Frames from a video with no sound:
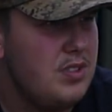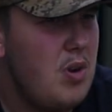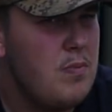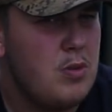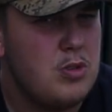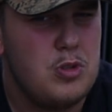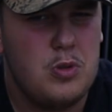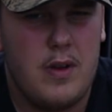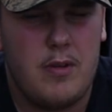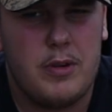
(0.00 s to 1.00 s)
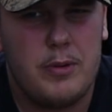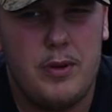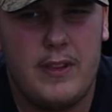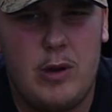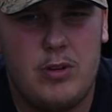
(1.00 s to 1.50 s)
So I'm not sure whether I'm going to
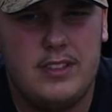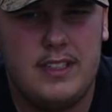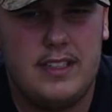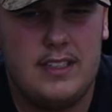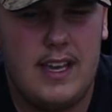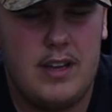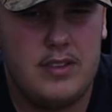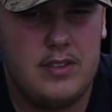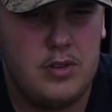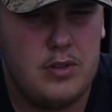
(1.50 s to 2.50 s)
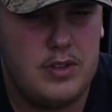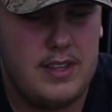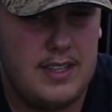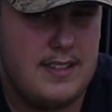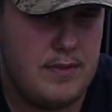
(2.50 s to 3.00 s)
put that on a zig yet or
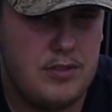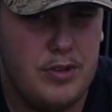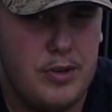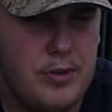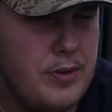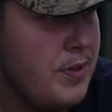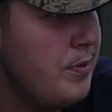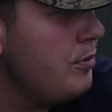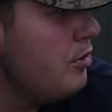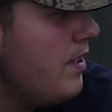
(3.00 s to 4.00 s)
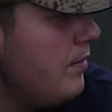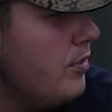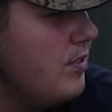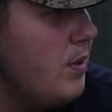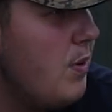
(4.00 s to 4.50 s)
this afternoon. We'll just have
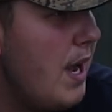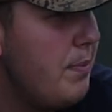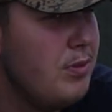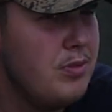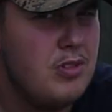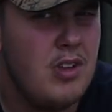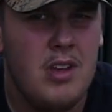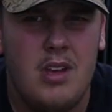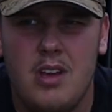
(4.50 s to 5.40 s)
to see what happens.